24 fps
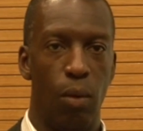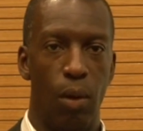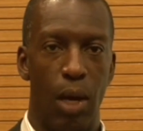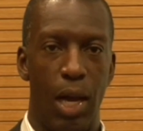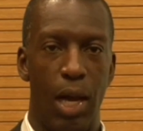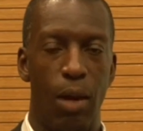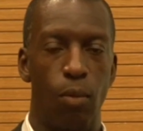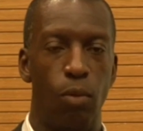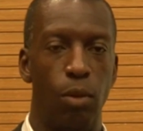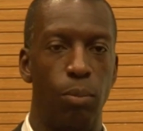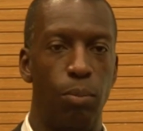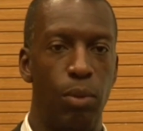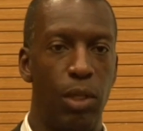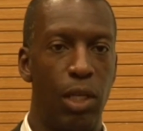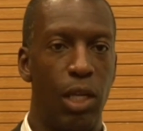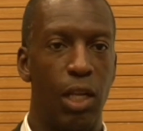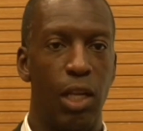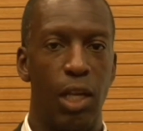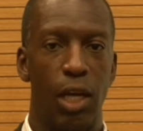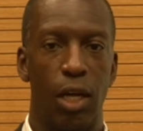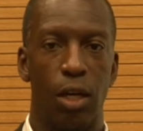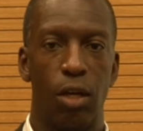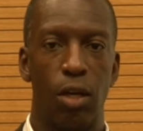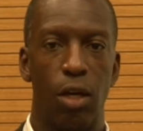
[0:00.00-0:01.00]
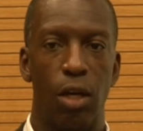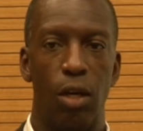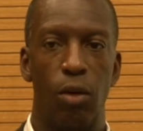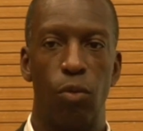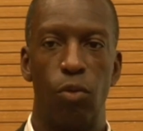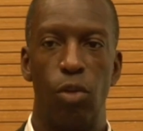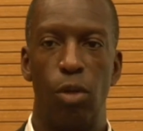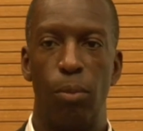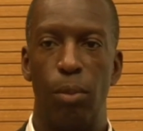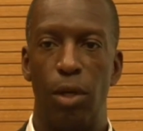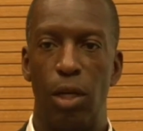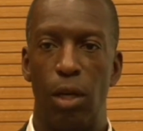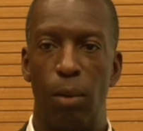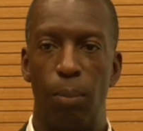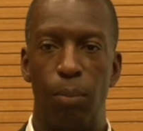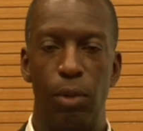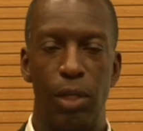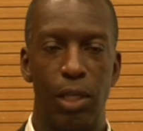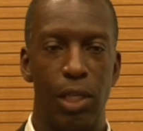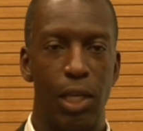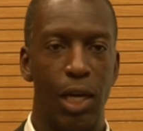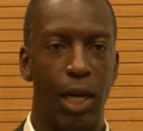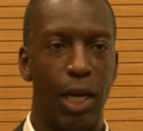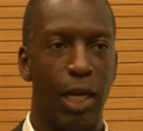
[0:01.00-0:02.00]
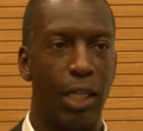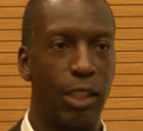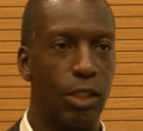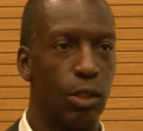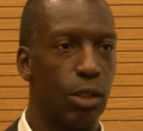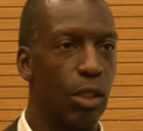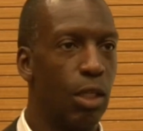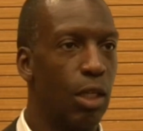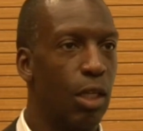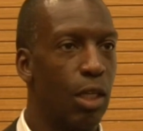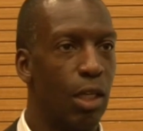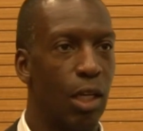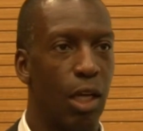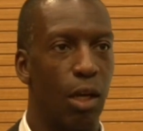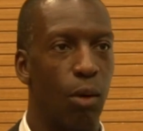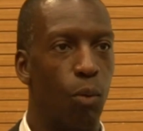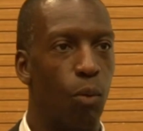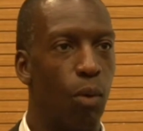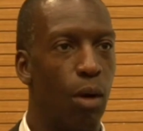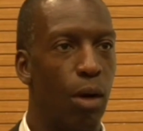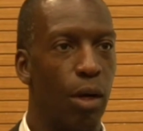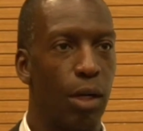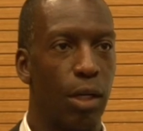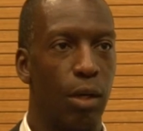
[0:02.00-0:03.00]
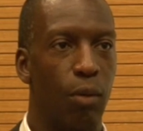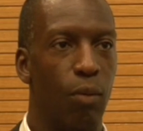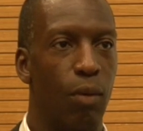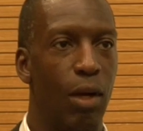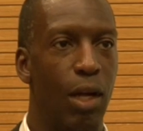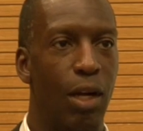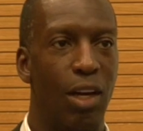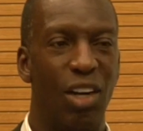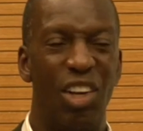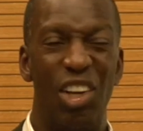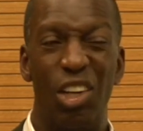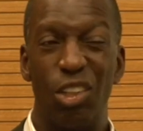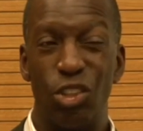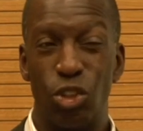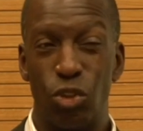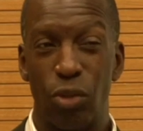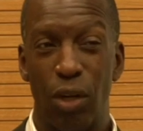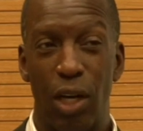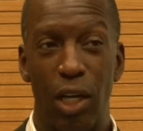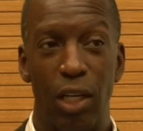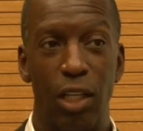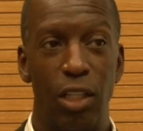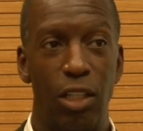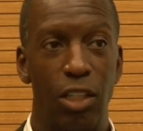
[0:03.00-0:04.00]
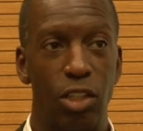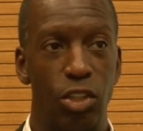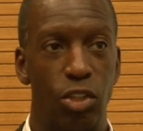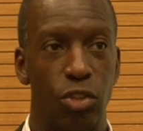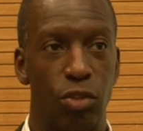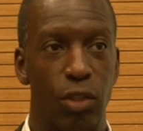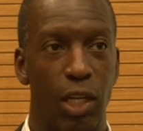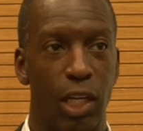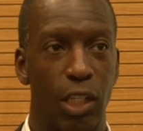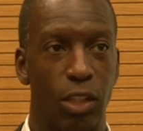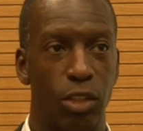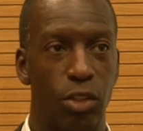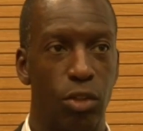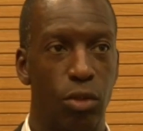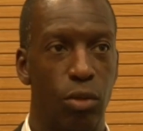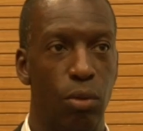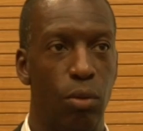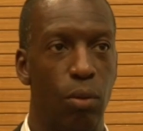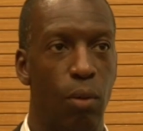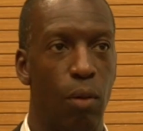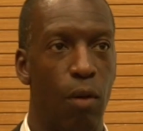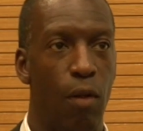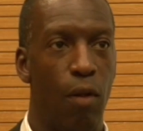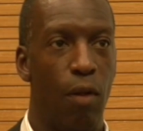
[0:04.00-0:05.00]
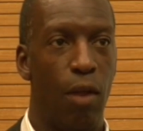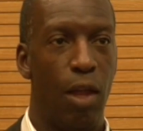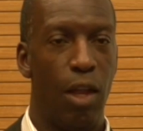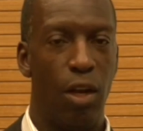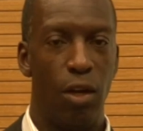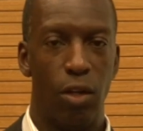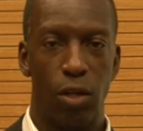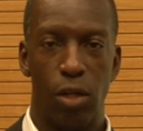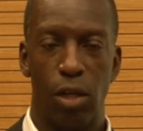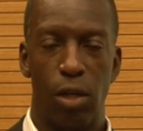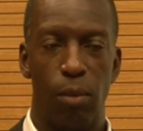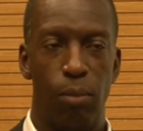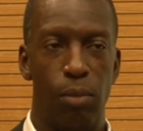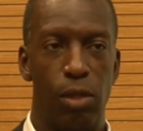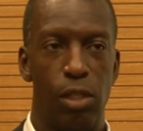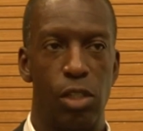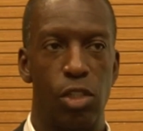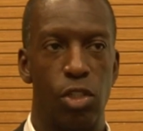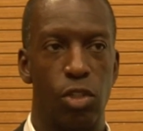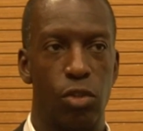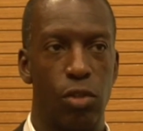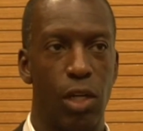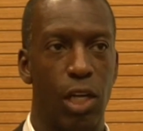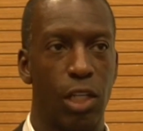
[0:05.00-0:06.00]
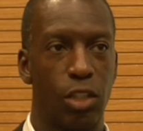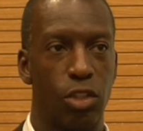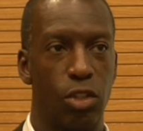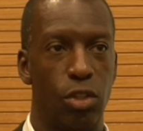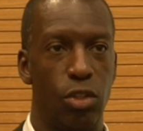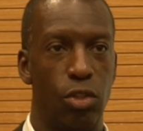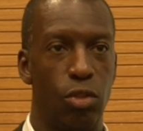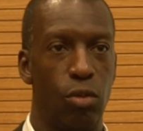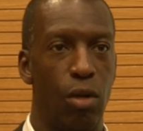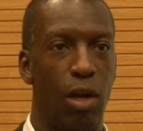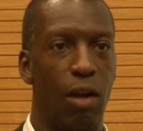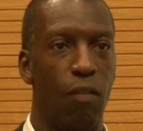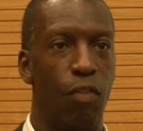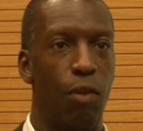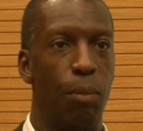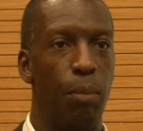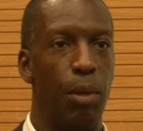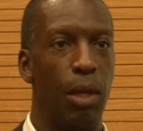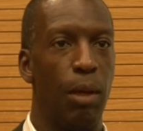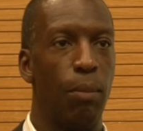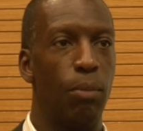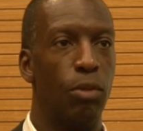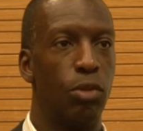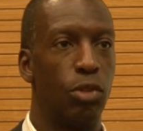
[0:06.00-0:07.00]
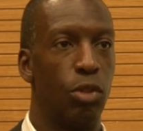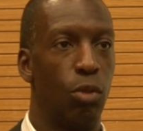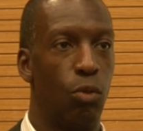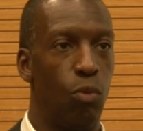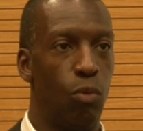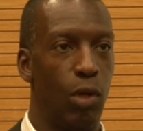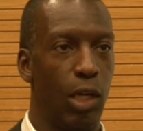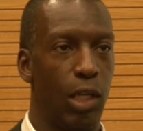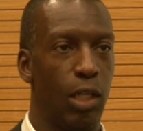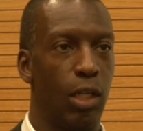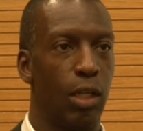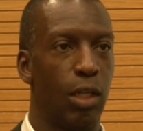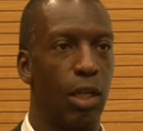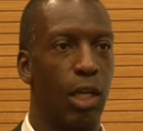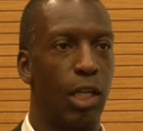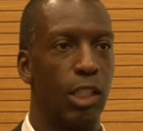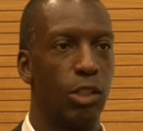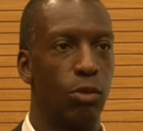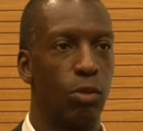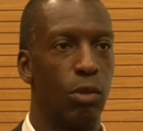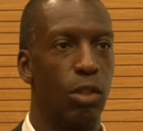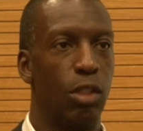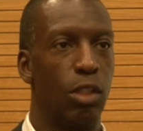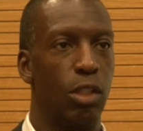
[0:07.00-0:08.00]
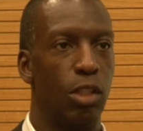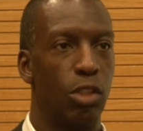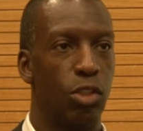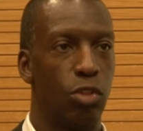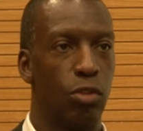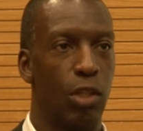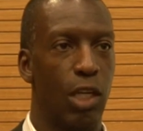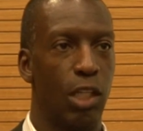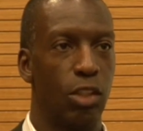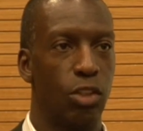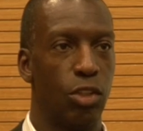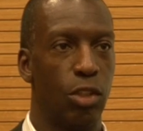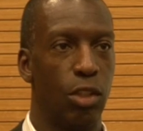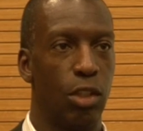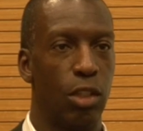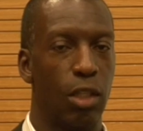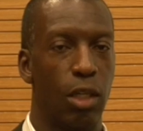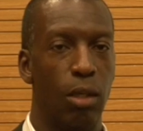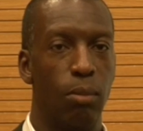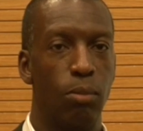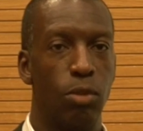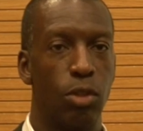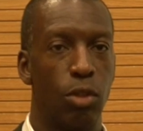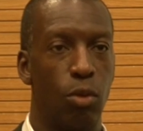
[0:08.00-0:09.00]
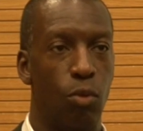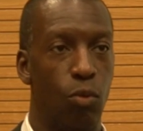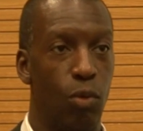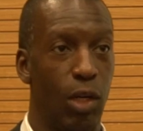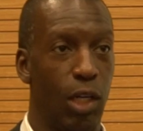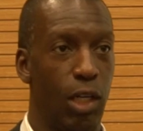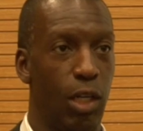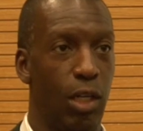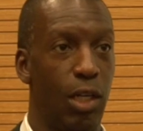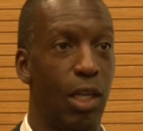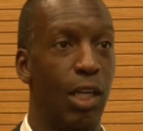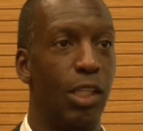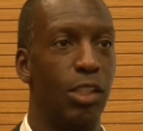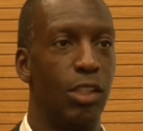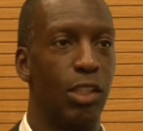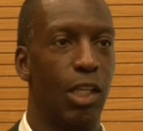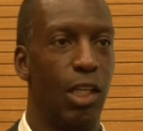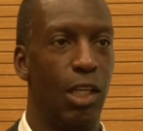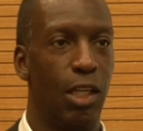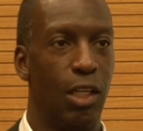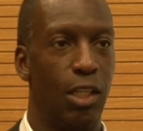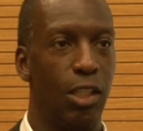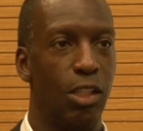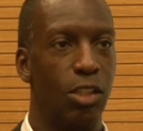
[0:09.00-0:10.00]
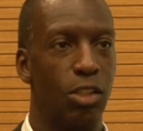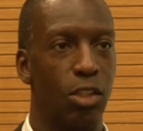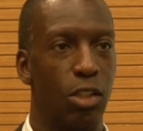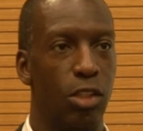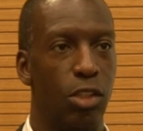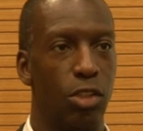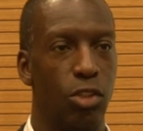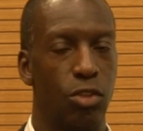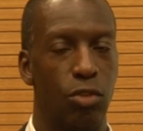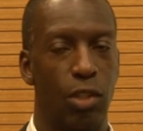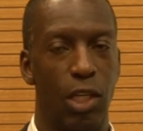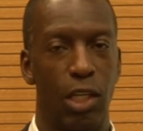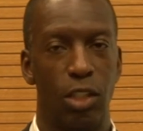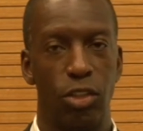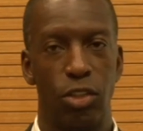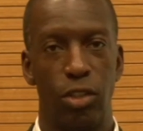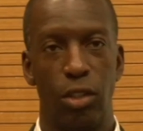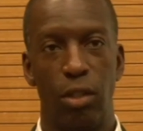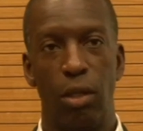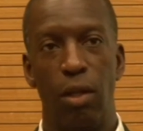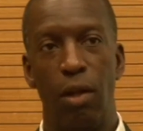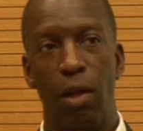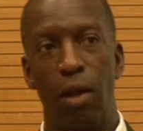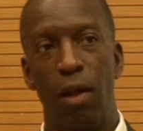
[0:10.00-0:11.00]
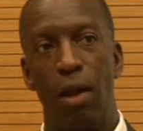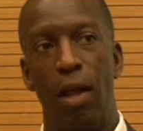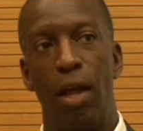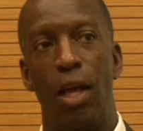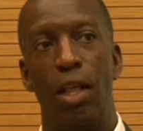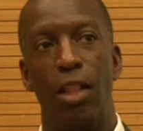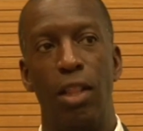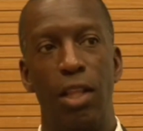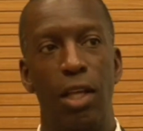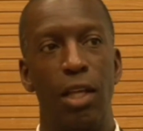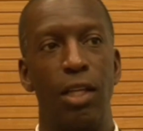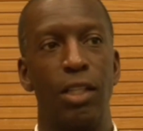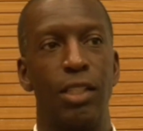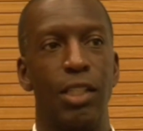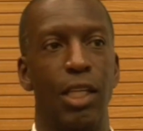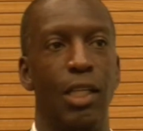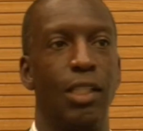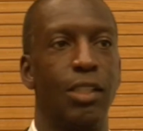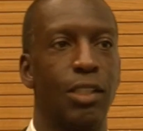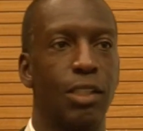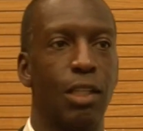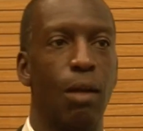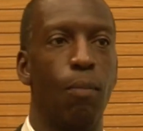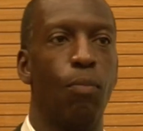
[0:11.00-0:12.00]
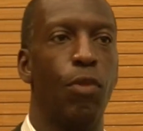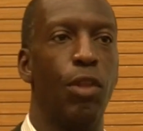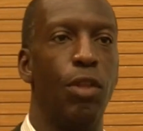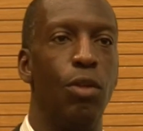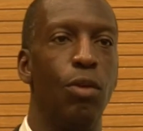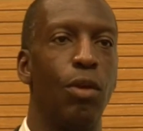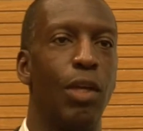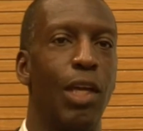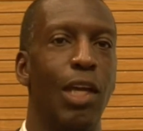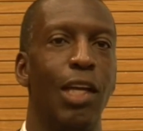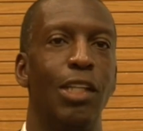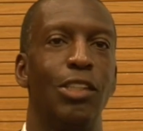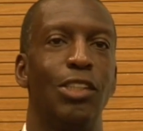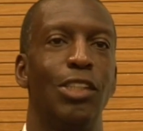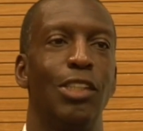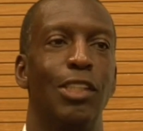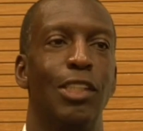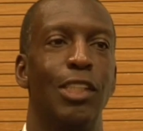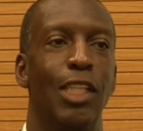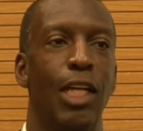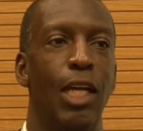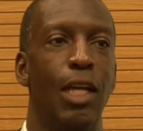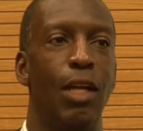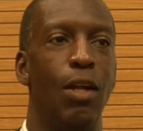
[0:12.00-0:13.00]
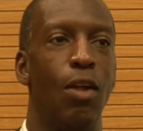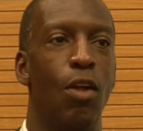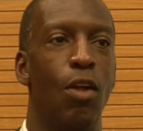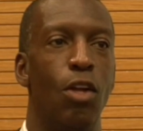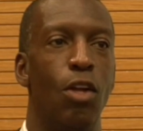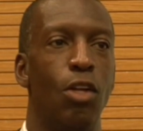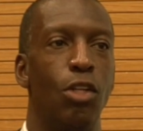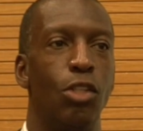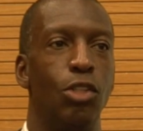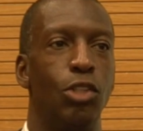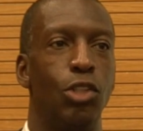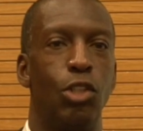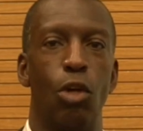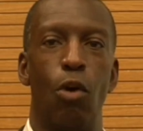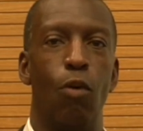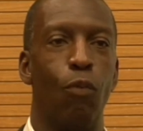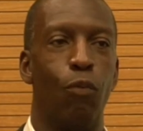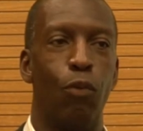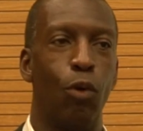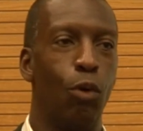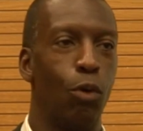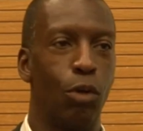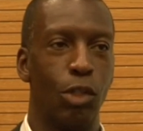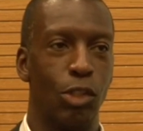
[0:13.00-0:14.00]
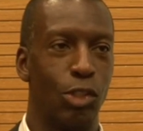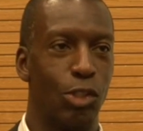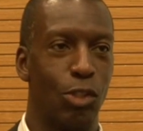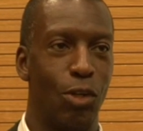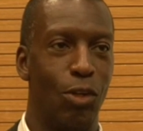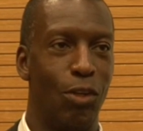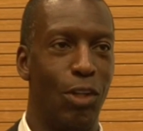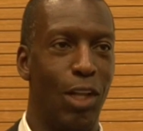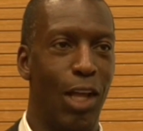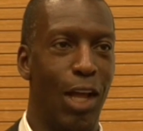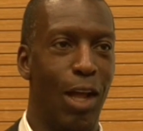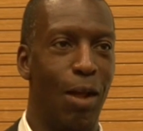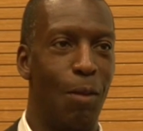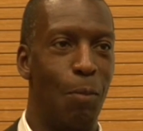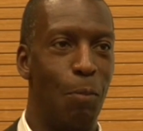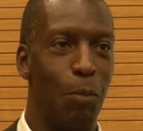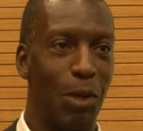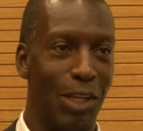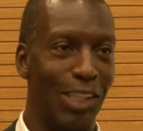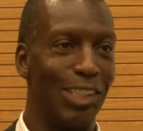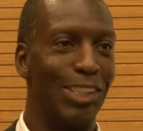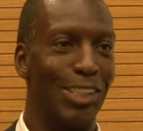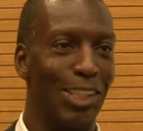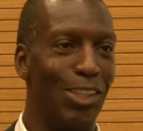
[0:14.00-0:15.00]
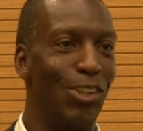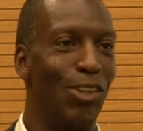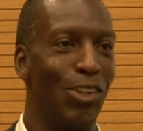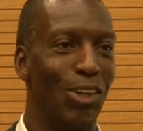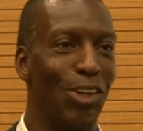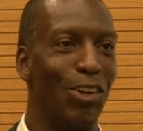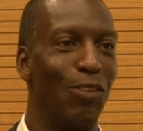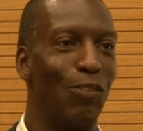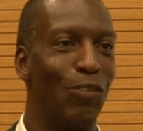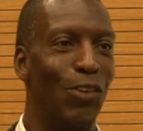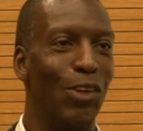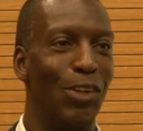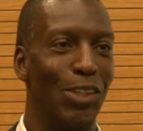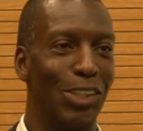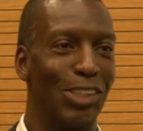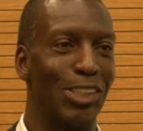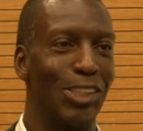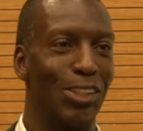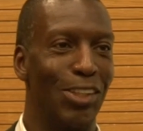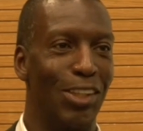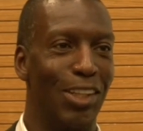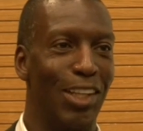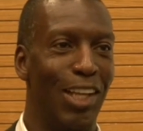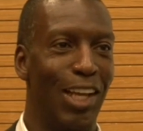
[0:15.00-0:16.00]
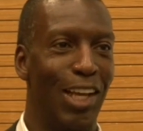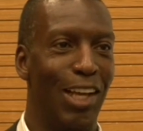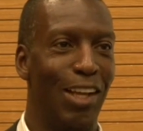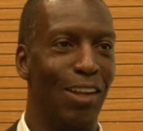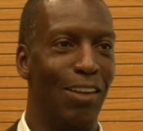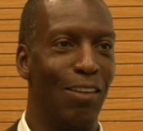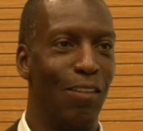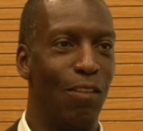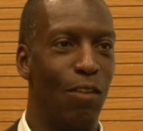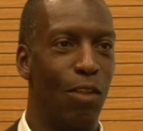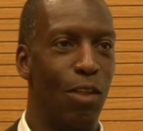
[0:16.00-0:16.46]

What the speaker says: I would be in that call room and there'd be guys kind of walking around and they're trying to distract you, and there are going to be distractions. You have to be able to recognize when the distraction comes, recognize that it is a distraction, and then take something. You can't just say, don't focus on that, because then you're going to focus on that.